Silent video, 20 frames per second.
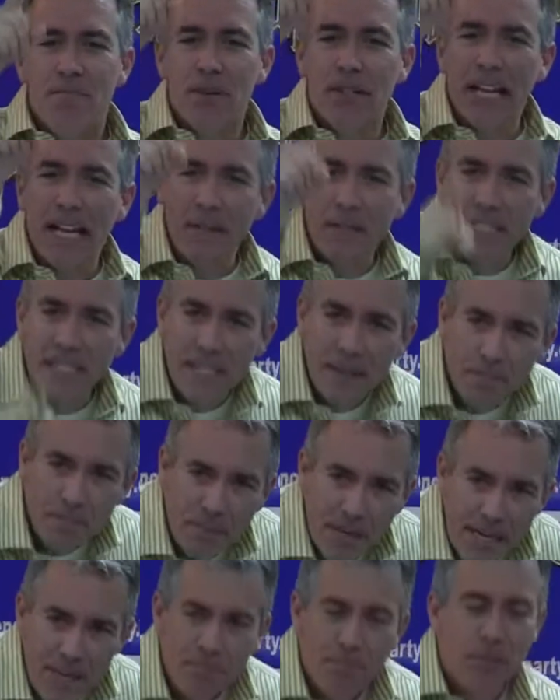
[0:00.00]
But I'd see
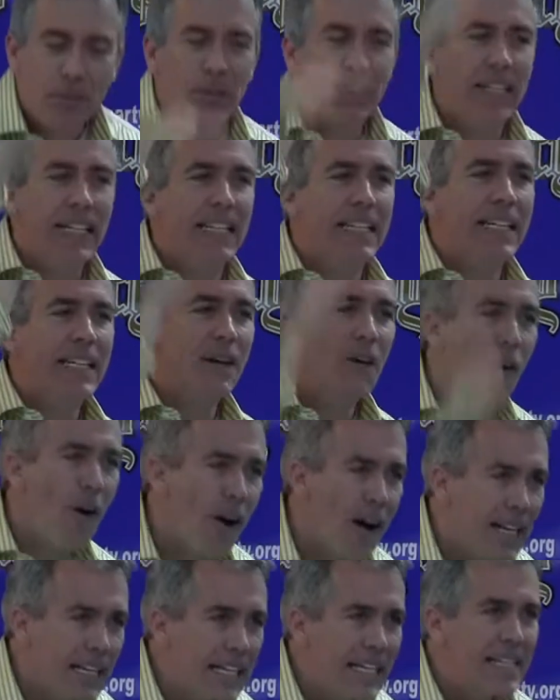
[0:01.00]
people in the
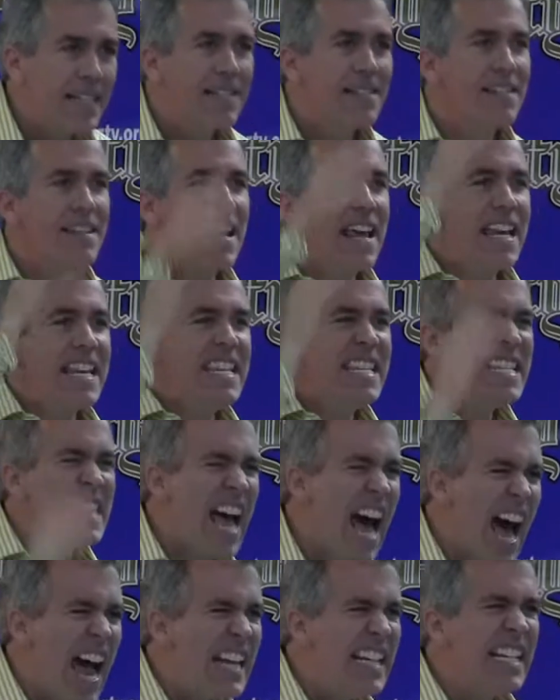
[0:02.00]
audience
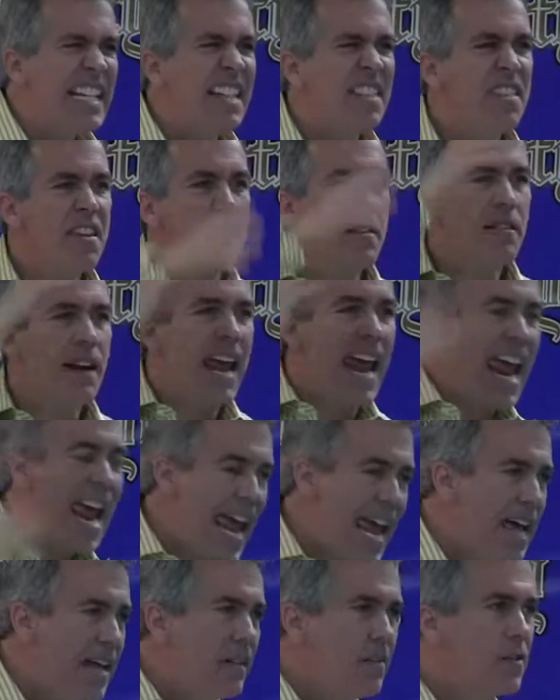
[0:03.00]
nodding their
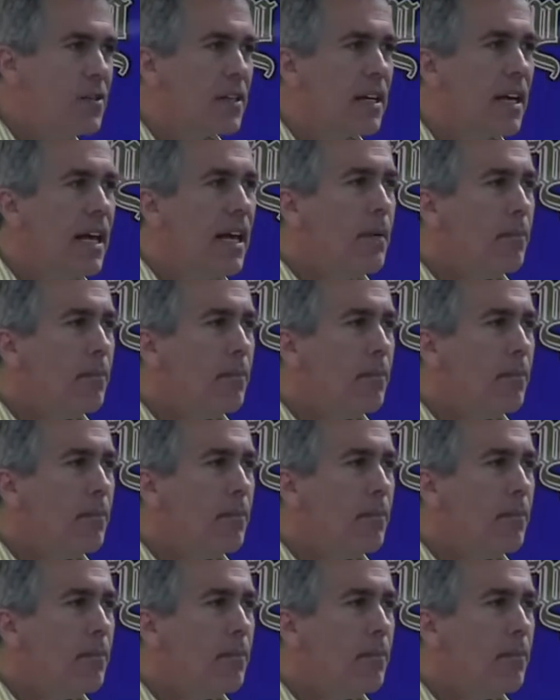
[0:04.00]
heads.